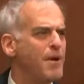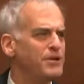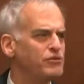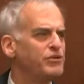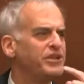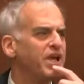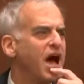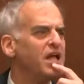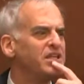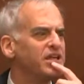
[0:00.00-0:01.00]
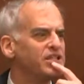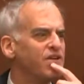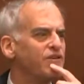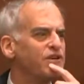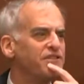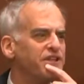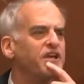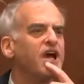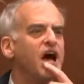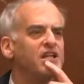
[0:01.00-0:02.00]
should read the context of it, because I think the
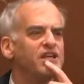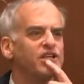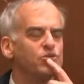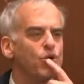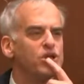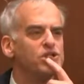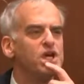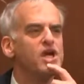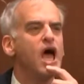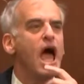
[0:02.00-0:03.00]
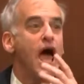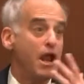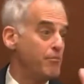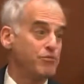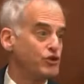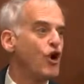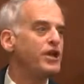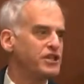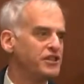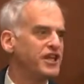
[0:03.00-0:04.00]
context was, and I'm
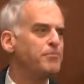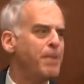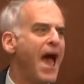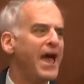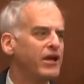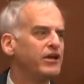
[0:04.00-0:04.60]
trying to think back,